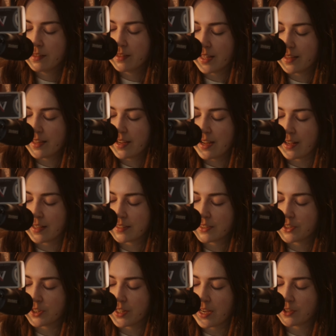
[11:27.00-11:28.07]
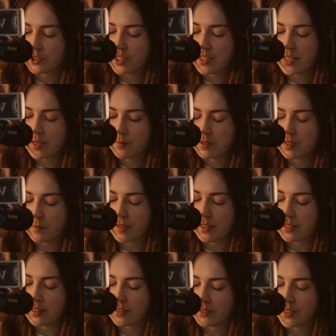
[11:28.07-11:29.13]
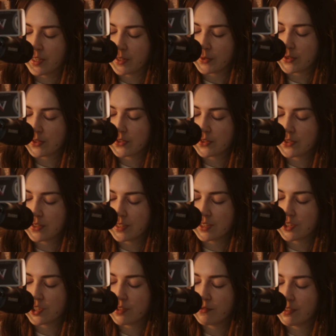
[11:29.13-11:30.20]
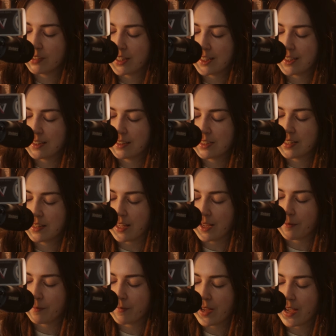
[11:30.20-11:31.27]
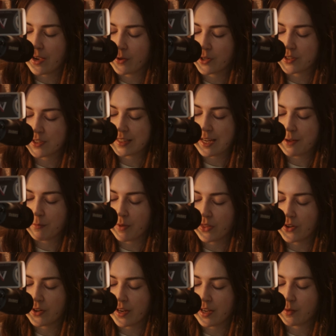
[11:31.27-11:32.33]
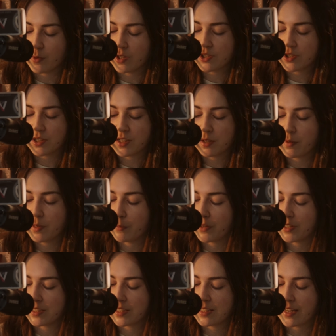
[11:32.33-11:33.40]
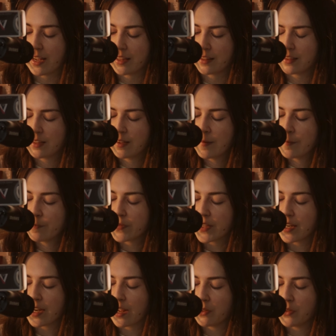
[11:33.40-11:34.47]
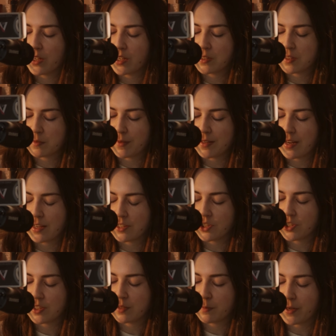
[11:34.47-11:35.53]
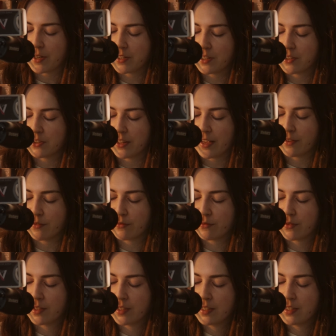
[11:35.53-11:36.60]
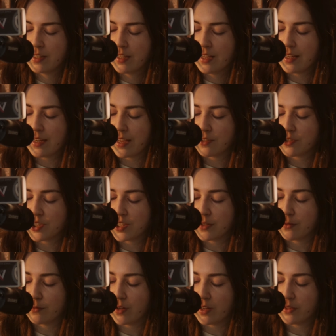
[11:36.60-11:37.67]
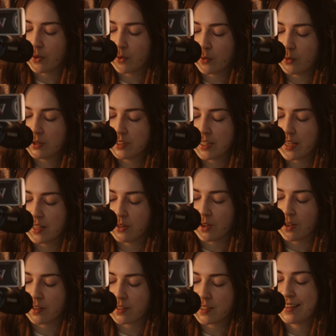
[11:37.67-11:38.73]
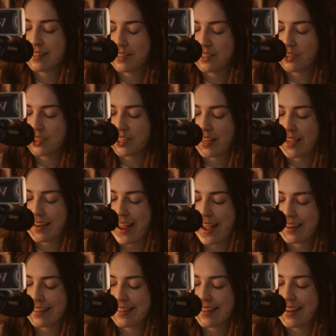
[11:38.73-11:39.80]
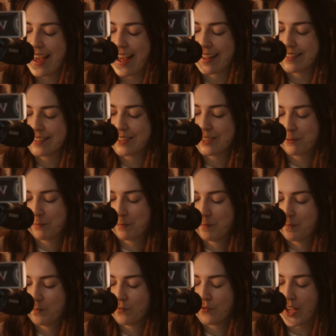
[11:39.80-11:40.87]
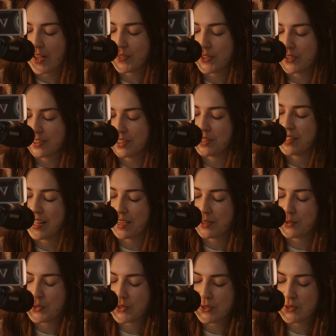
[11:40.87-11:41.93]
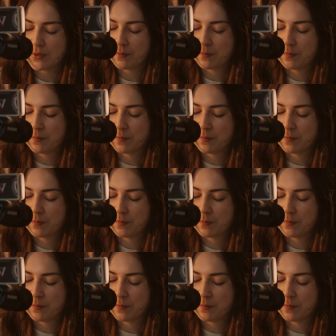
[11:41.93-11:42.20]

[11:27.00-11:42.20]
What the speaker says: Then they asked her how she came to be in their house, and she related to them how her stepmother had wished her to be put to death, and how the huntsman had just spared her life, and how she had run the whole day long until she had at last found their little house.